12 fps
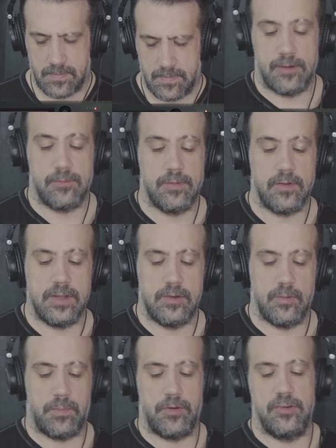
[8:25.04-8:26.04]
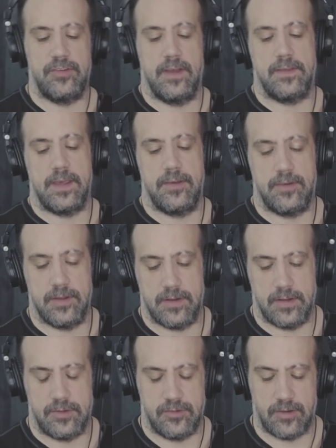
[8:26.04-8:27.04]
I really do appreciate that you could
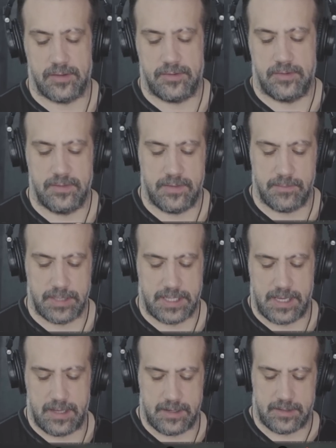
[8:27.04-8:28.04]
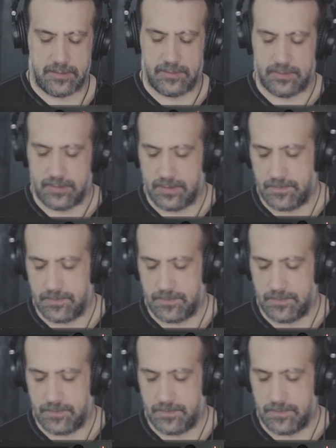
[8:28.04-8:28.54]
adjust the mechanics.